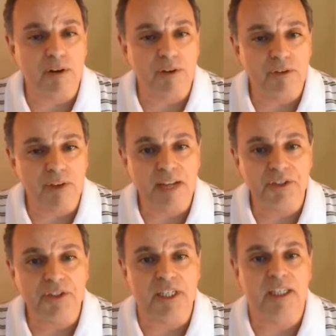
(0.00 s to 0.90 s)
and
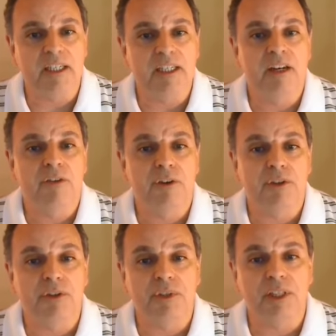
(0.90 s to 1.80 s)
fasting, 1
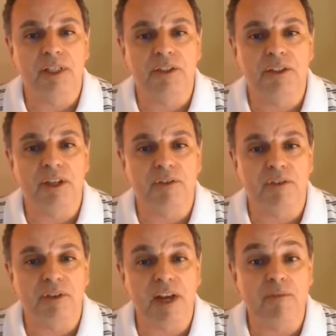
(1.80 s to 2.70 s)
Corinthians
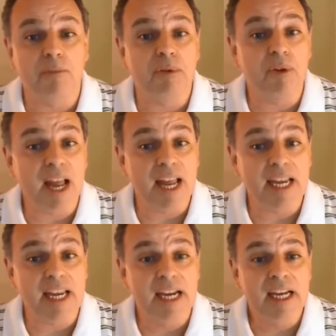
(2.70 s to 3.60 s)
7:5.
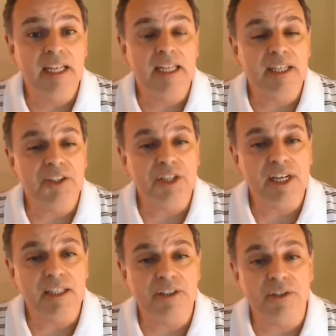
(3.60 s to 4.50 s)
Pray lest
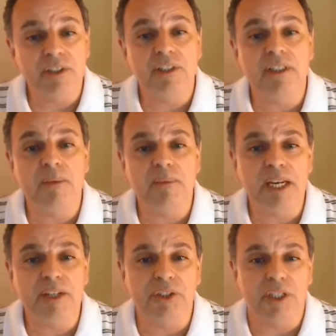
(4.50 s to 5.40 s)
ye enter into
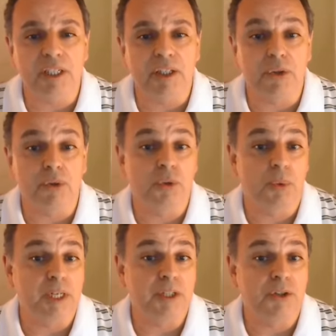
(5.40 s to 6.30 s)
temptation, Luke
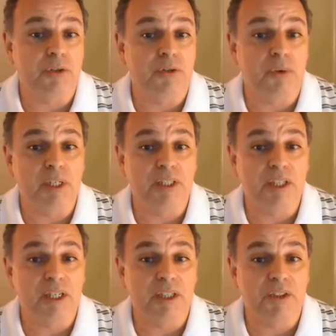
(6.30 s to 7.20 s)

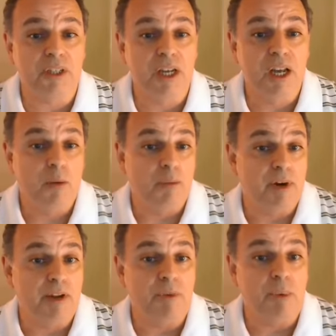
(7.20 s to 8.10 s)
22:46.
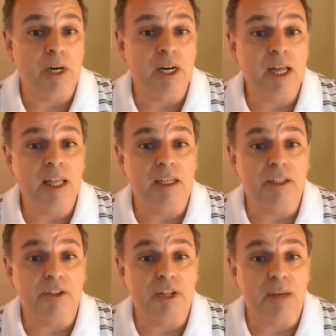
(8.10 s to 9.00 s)
Pray for one another,
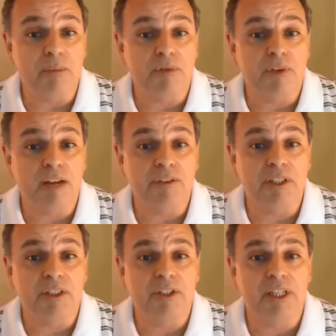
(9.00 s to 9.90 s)
James
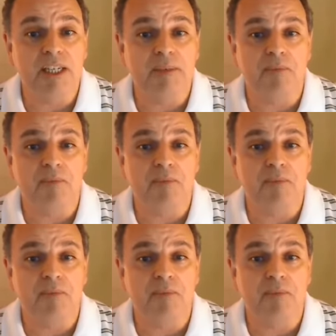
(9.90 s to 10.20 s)
5:16.